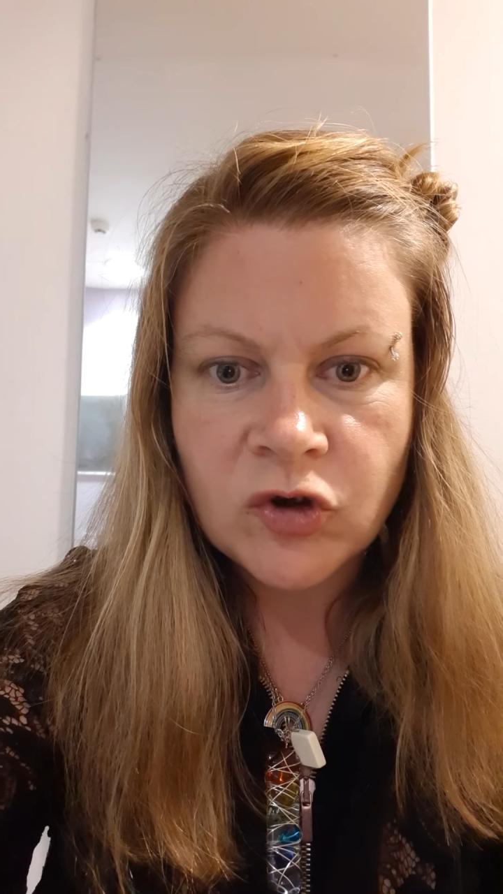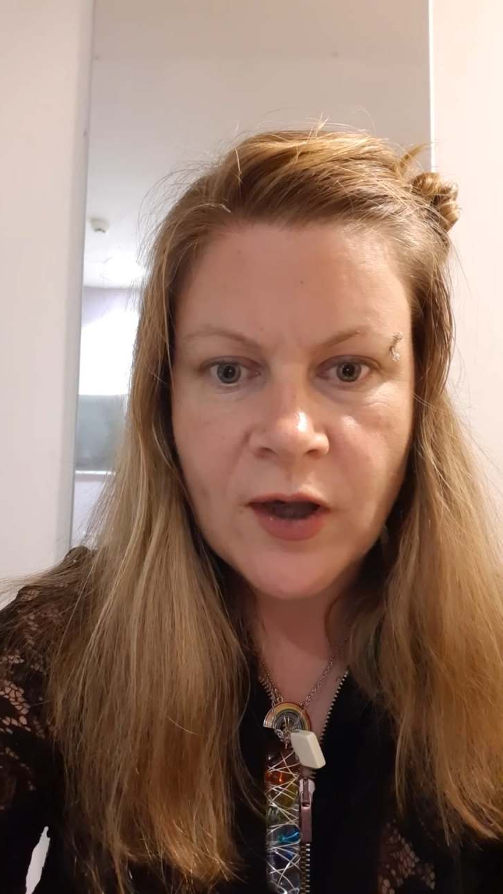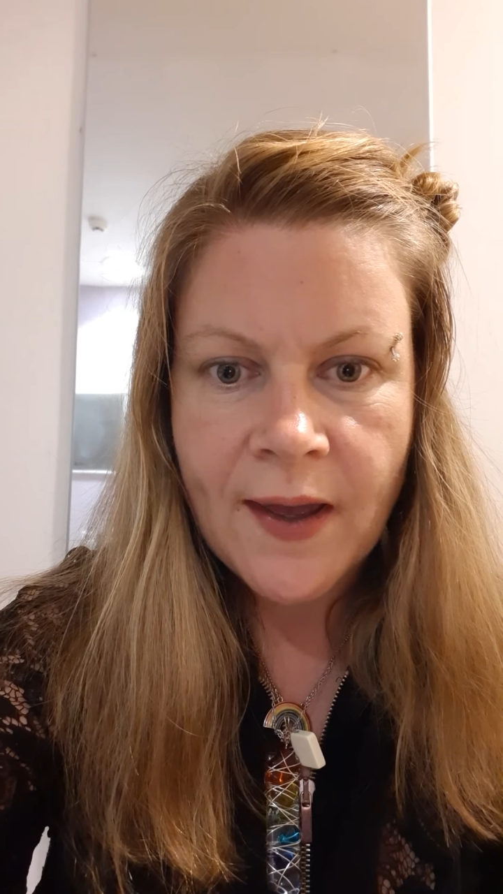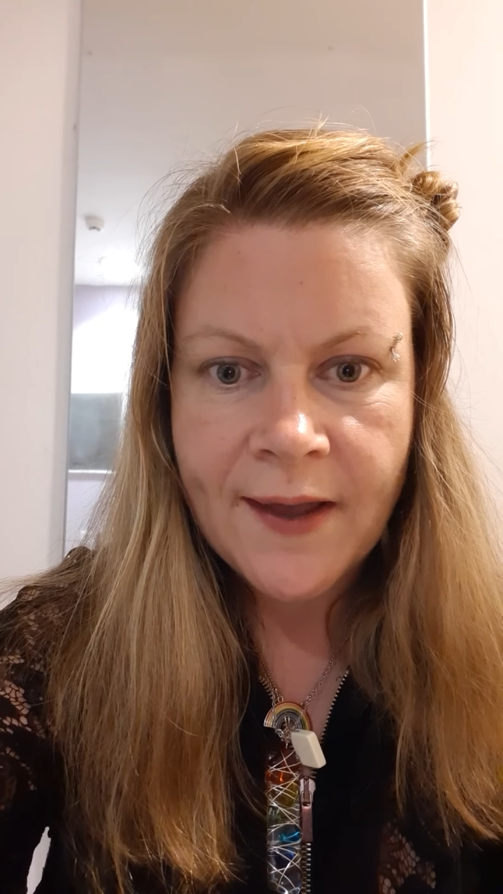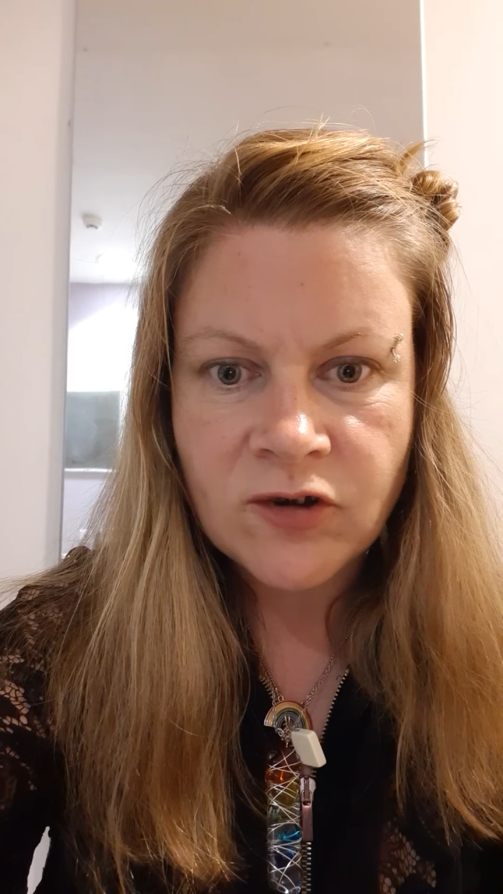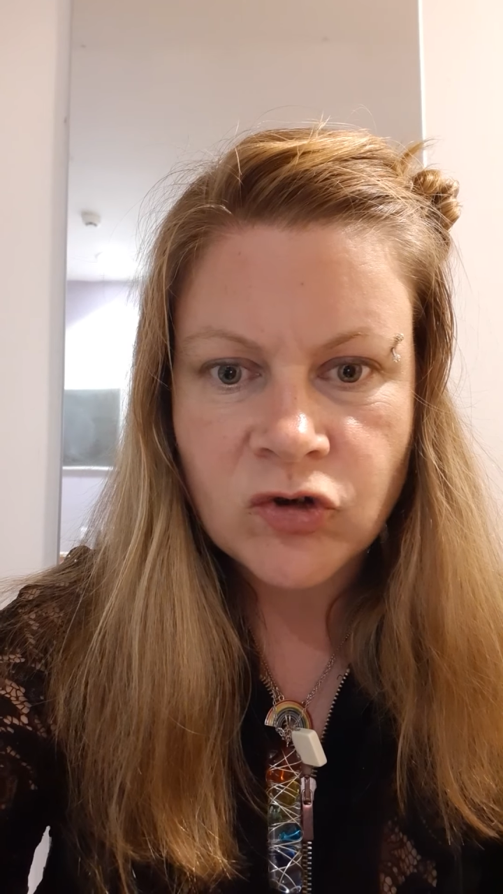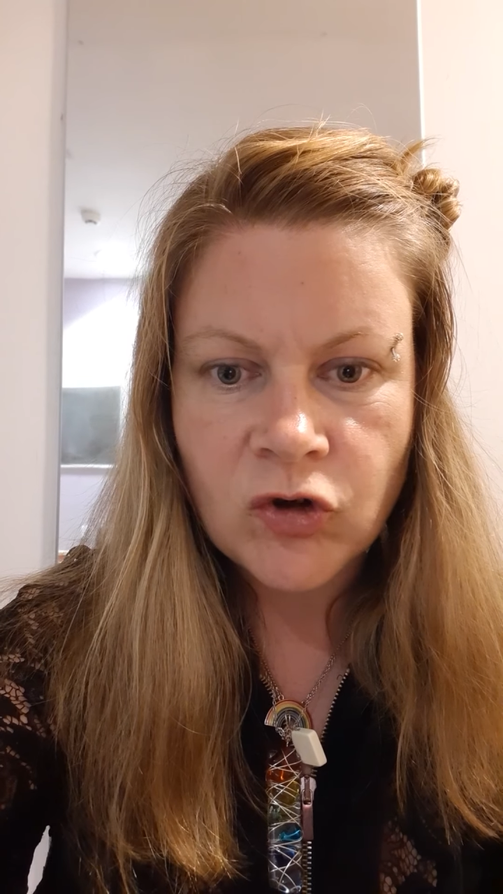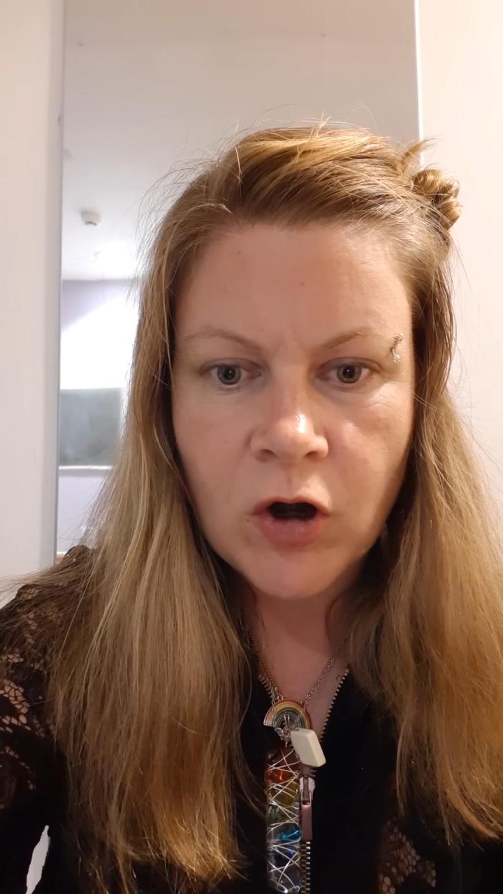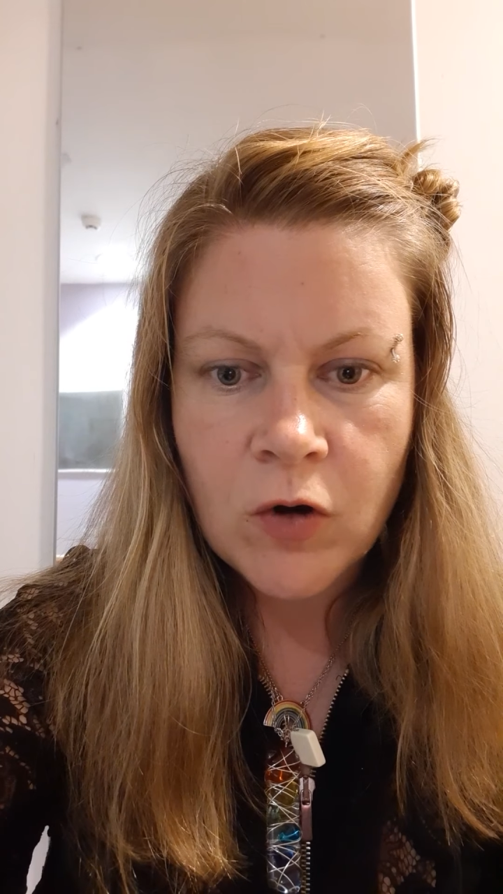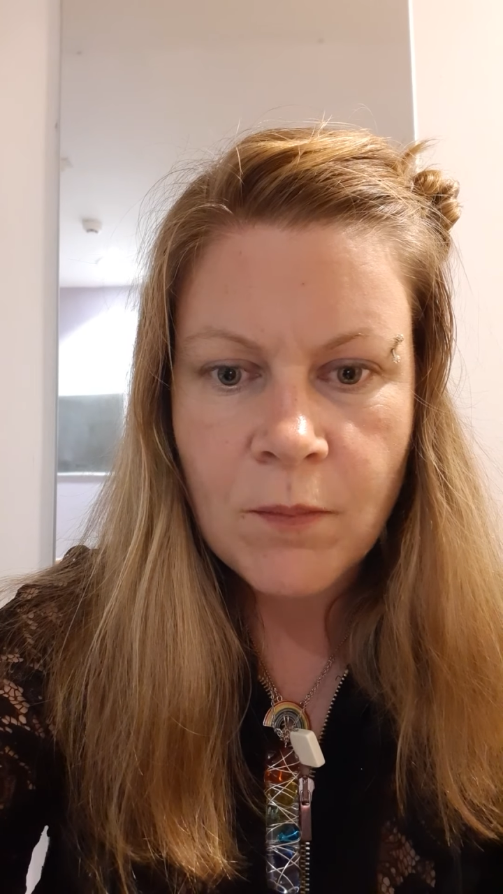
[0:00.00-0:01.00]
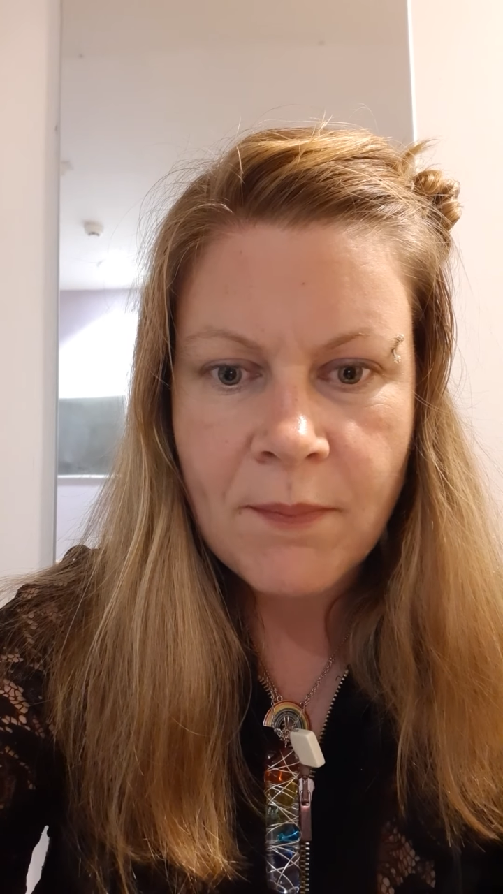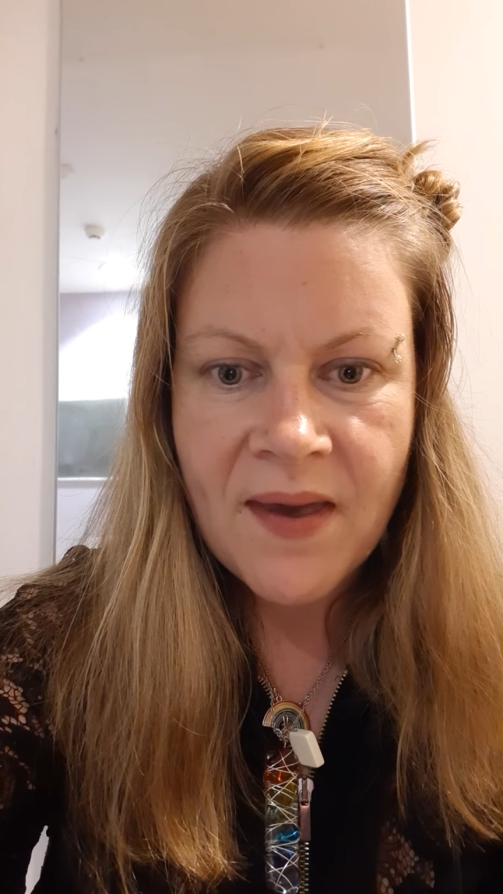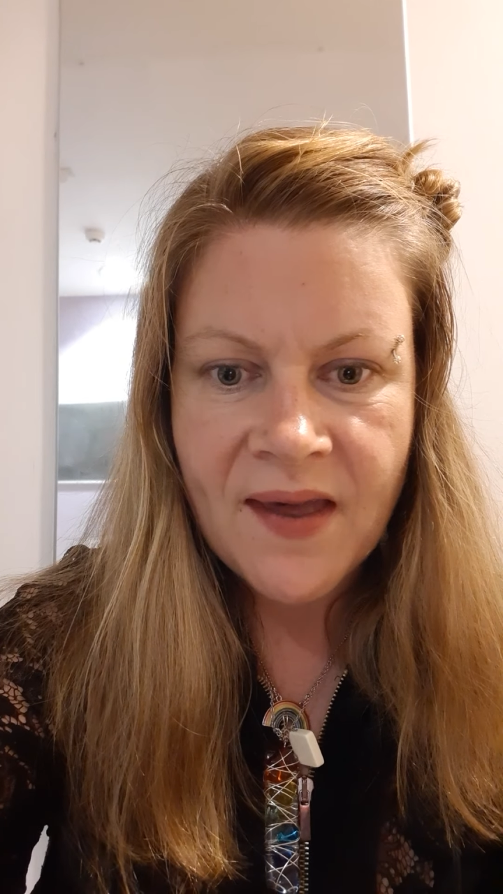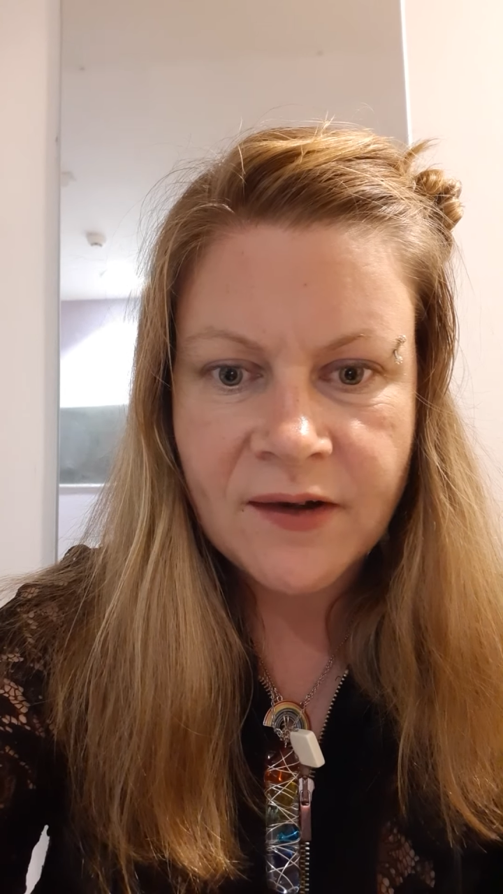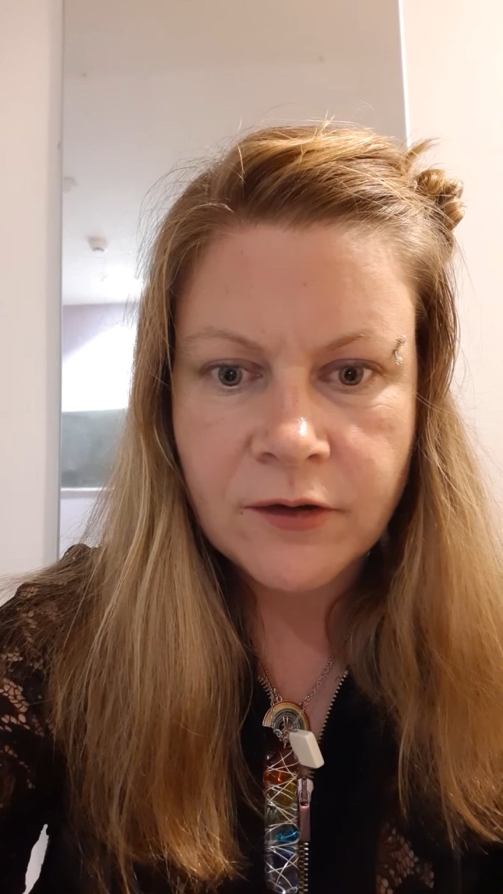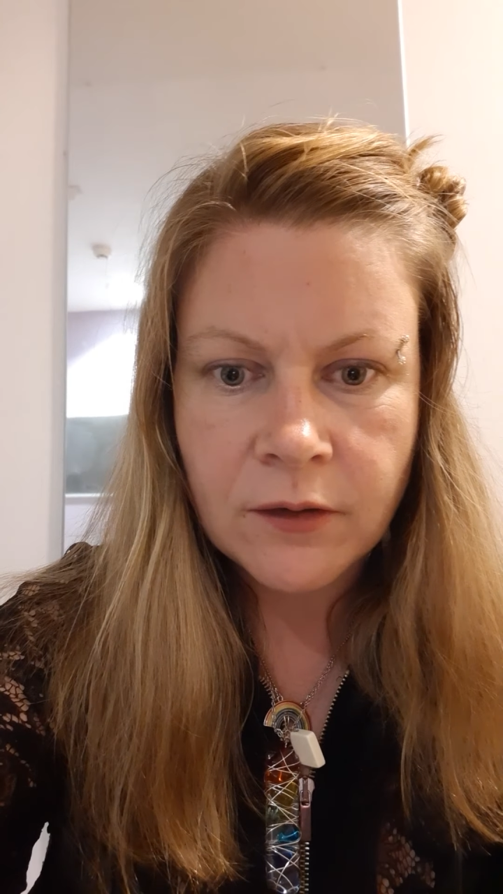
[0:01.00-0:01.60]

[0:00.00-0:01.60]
chair stroke bed.